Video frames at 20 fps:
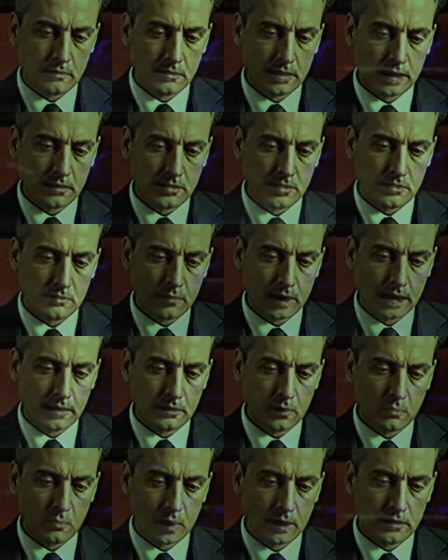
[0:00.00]
yet
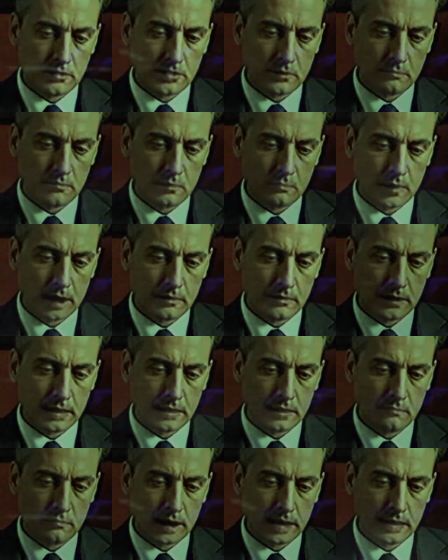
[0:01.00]
despite the worst of them I
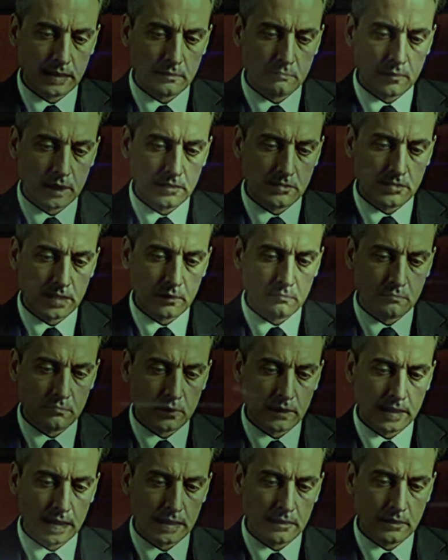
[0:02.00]
believe I can myself
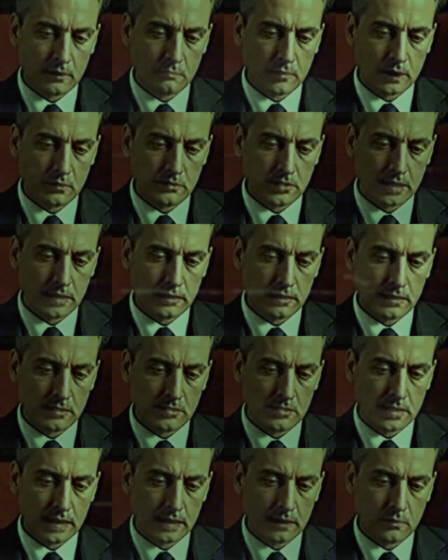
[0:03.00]
relate the most
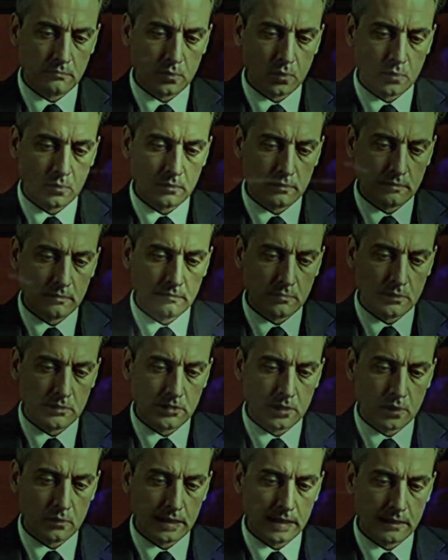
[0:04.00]
hideous thing of all, the
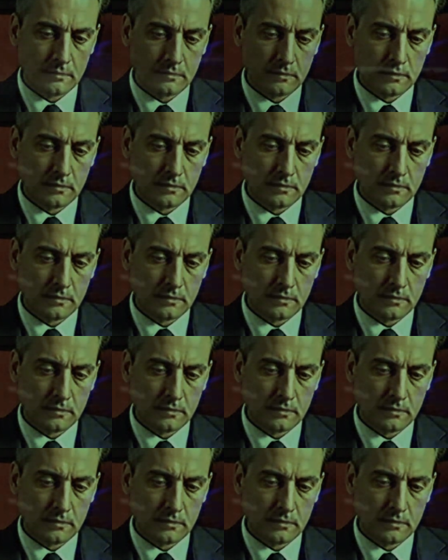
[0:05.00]
shocking,